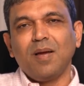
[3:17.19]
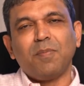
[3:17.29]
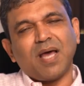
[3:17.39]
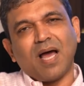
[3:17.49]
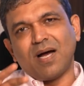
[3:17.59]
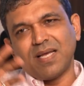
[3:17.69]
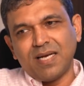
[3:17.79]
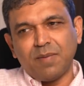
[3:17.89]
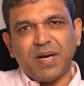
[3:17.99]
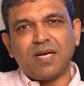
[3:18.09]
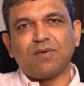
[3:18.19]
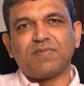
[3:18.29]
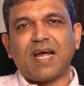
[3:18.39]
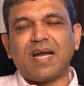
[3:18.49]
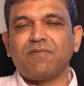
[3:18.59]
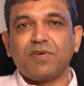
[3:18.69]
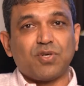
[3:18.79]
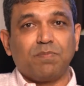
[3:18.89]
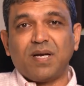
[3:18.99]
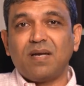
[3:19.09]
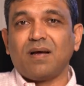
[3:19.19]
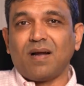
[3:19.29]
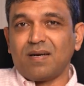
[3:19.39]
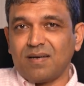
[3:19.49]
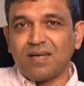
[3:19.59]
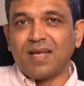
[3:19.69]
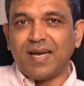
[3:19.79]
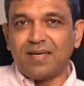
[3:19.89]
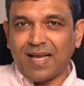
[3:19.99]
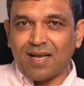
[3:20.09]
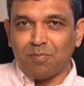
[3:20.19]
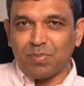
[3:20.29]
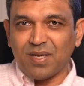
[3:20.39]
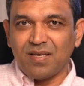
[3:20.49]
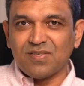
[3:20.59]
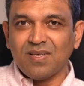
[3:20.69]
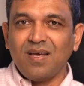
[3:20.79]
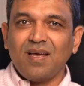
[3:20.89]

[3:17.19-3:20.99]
But independent of that, we should build 100 great tech companies